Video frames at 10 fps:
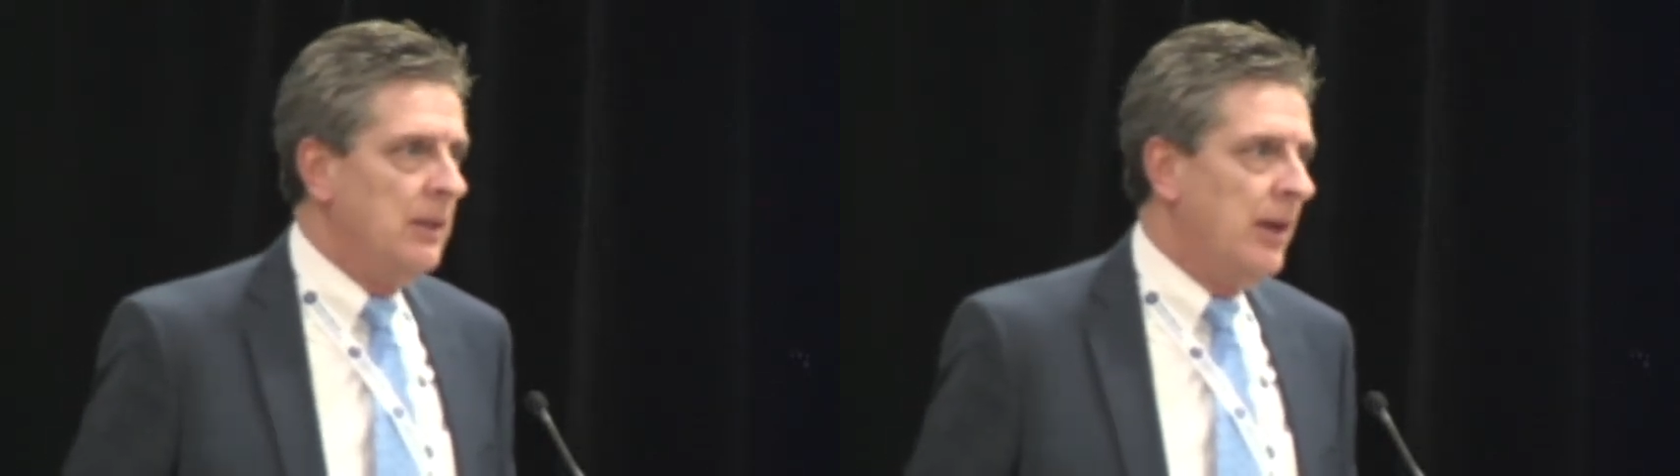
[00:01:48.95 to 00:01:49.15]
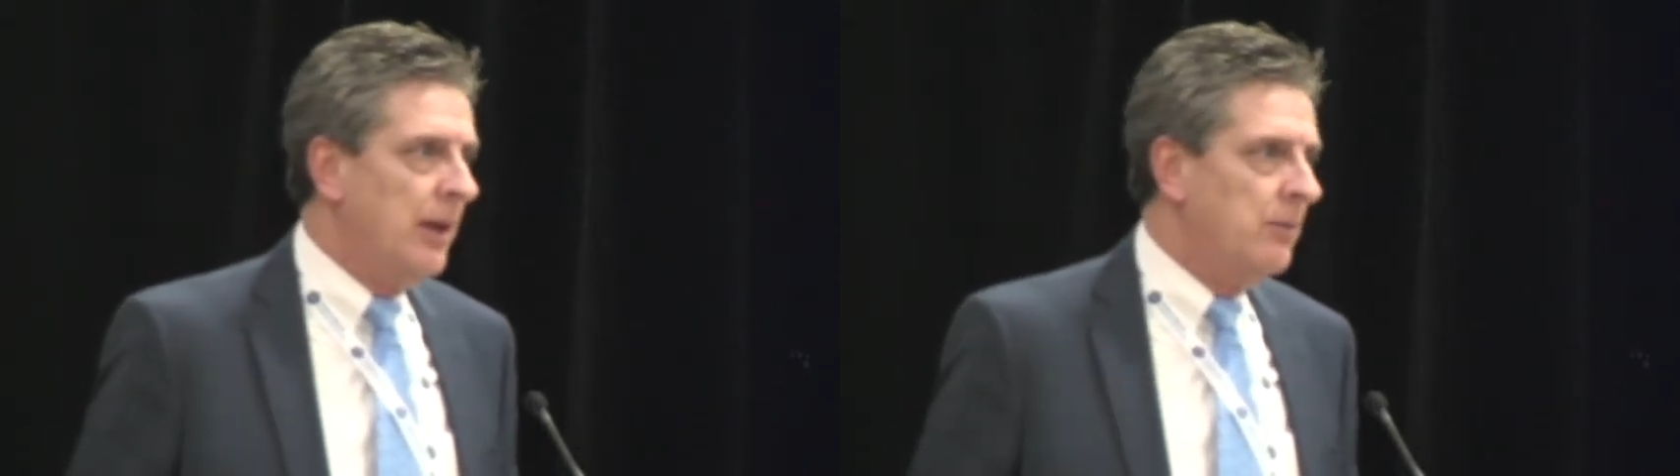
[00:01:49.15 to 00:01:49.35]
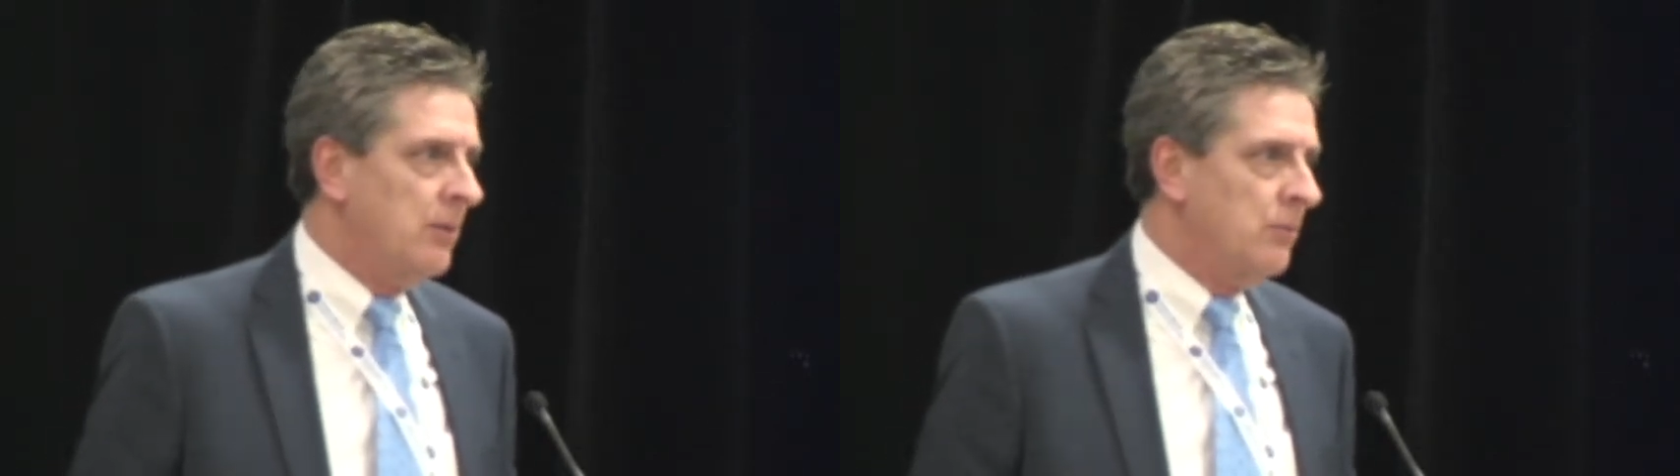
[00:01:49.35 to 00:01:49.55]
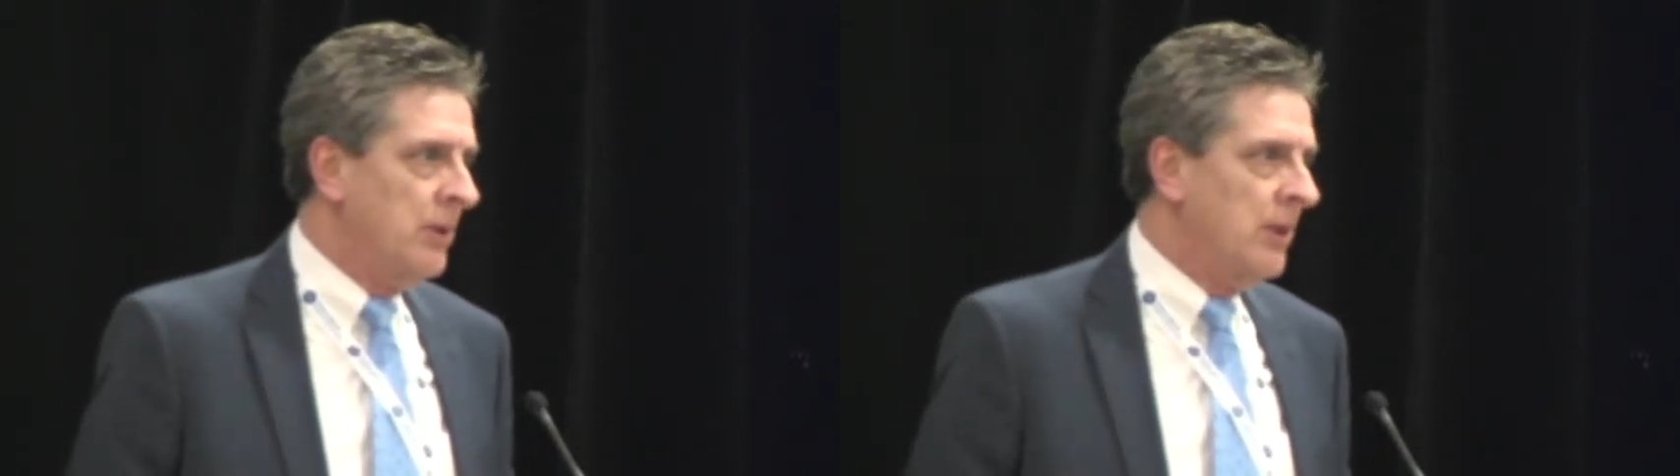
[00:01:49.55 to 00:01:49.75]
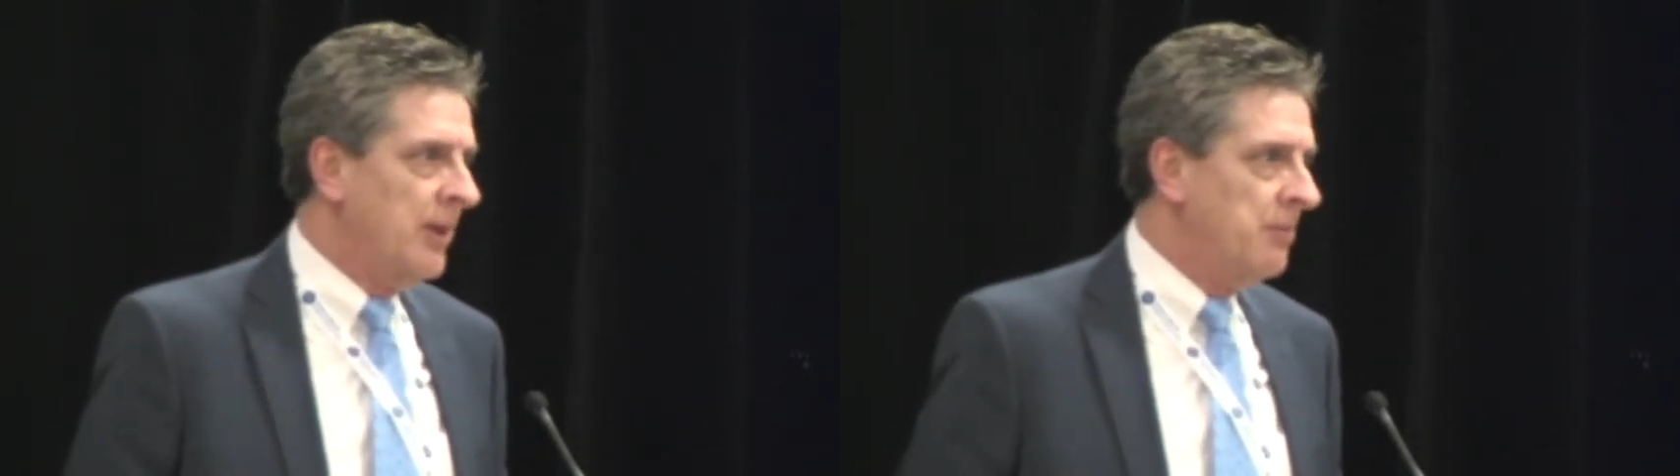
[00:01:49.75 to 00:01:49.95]
that
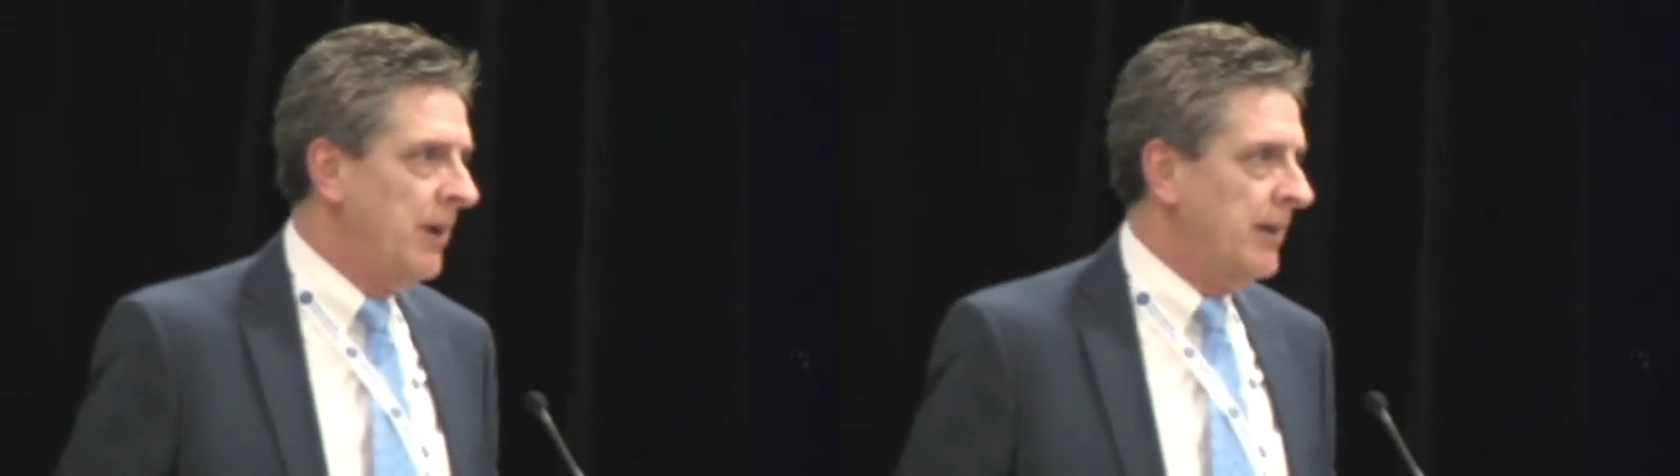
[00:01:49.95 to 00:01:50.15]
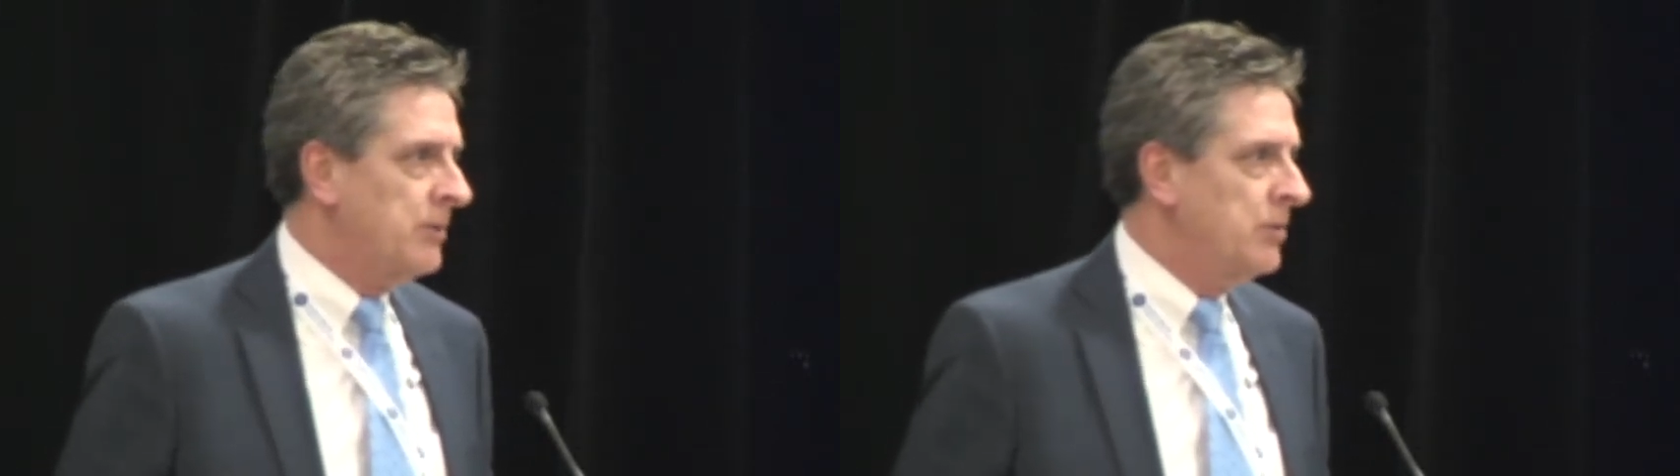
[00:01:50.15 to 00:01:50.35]
relate back